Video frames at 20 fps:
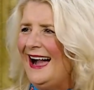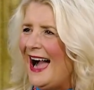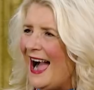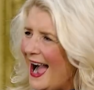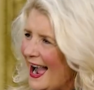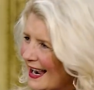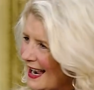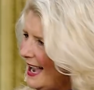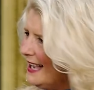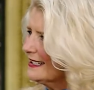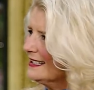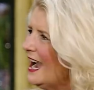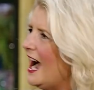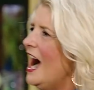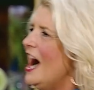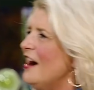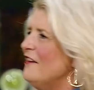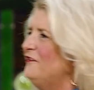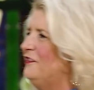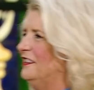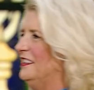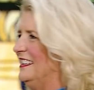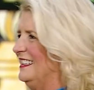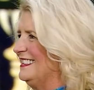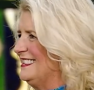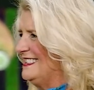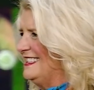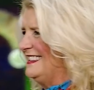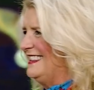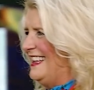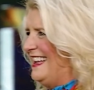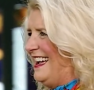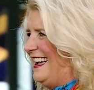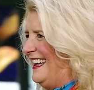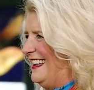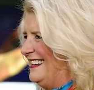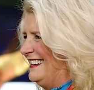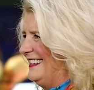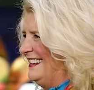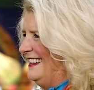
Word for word: I got confidence in that.